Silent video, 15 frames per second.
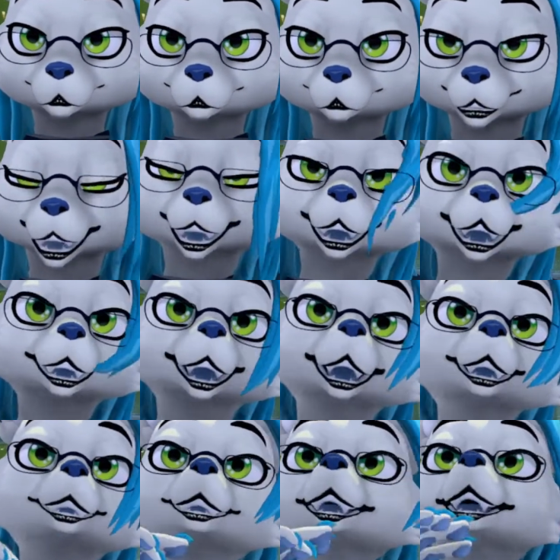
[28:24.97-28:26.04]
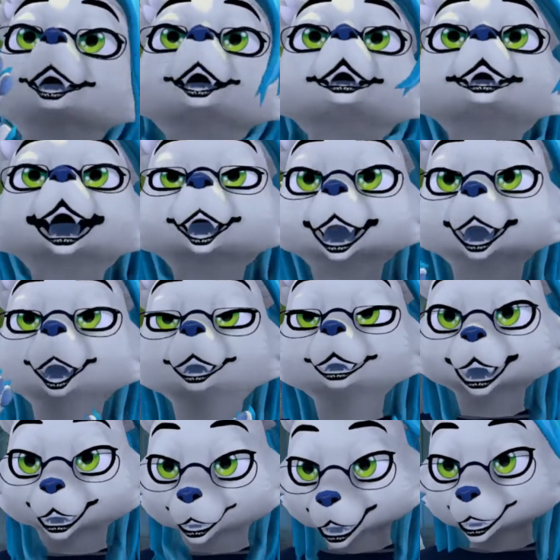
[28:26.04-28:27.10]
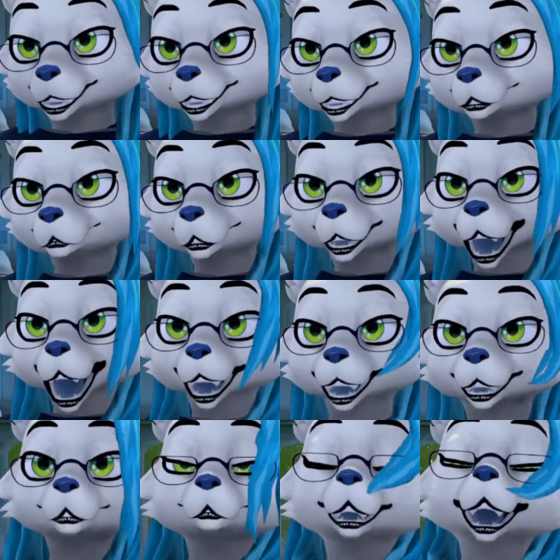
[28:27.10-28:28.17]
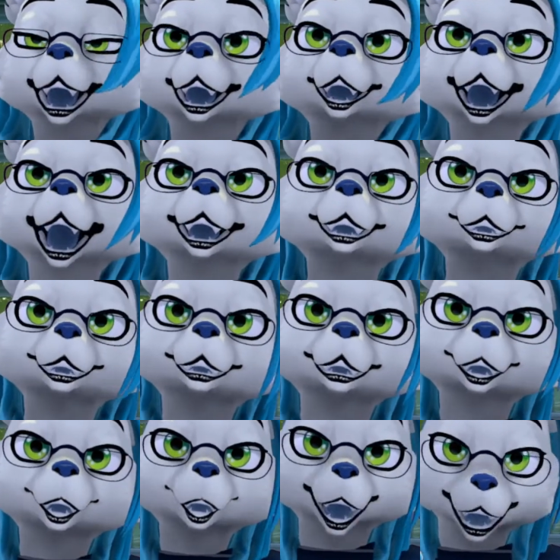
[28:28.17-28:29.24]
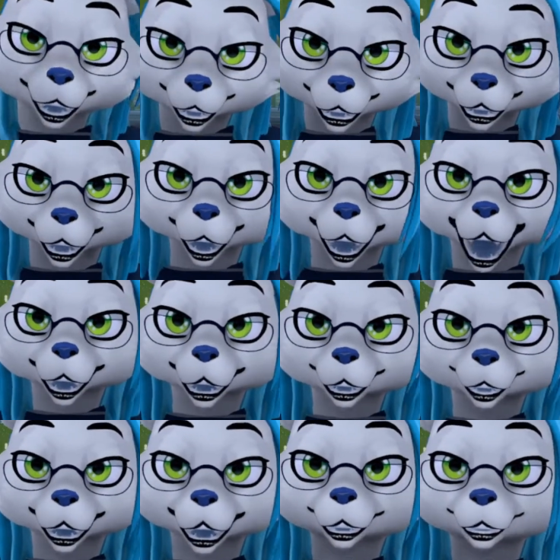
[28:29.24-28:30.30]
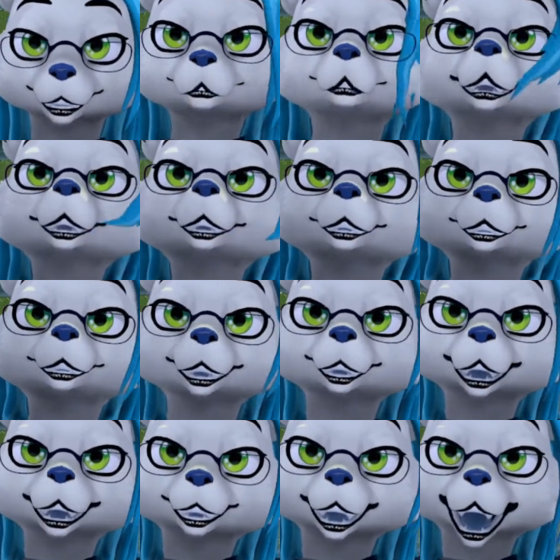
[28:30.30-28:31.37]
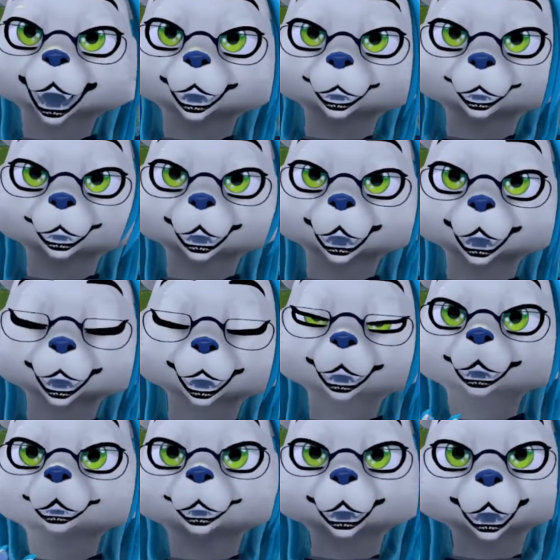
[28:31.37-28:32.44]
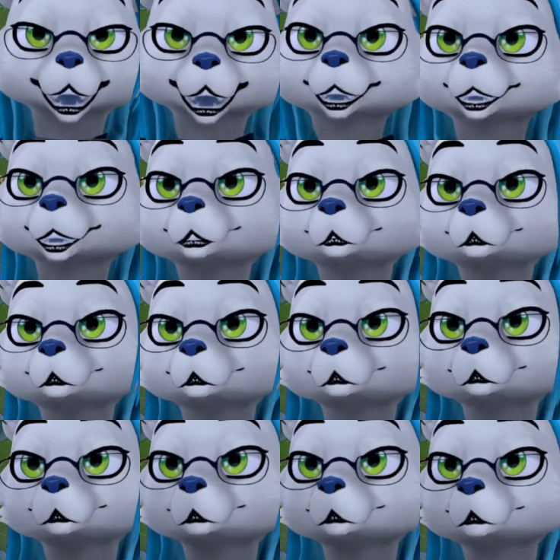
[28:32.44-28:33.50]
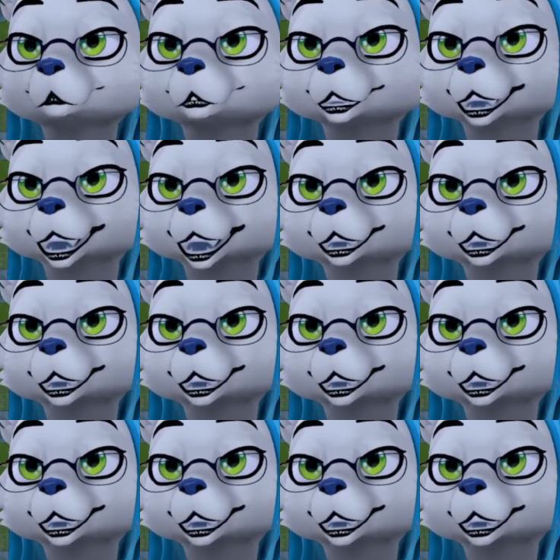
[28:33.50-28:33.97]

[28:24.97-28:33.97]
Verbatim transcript: Let's just let's just throw that out, like on average, right? Like one for every one vampire there is, there's three childer made every year, right?